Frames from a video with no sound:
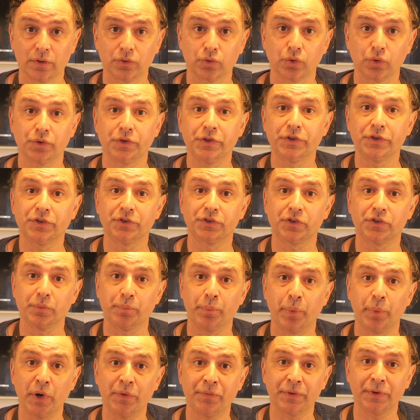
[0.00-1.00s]
So this is the
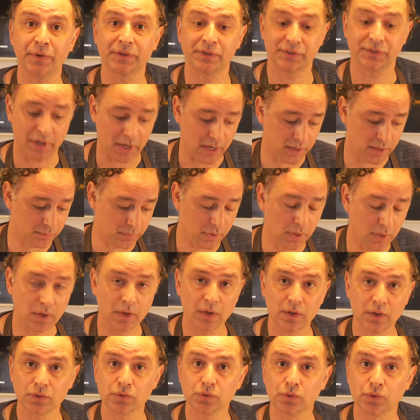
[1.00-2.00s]
perfect time
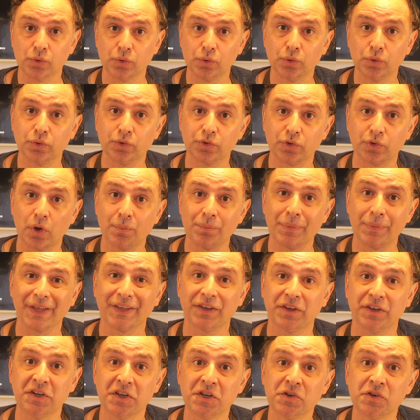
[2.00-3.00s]
to do some
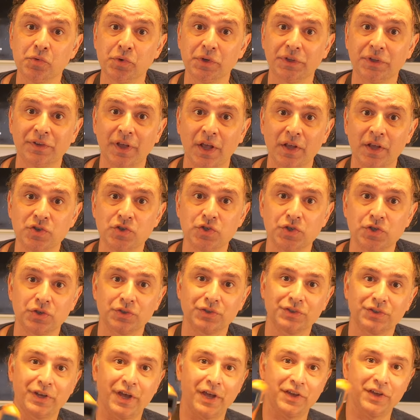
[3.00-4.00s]
heat
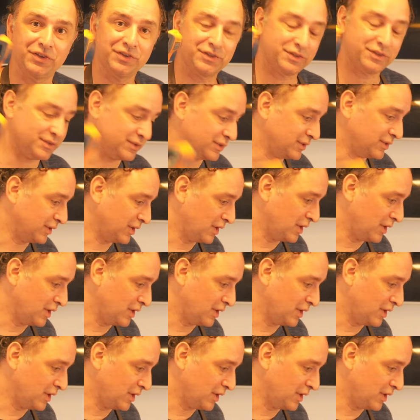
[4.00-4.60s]
retention tests.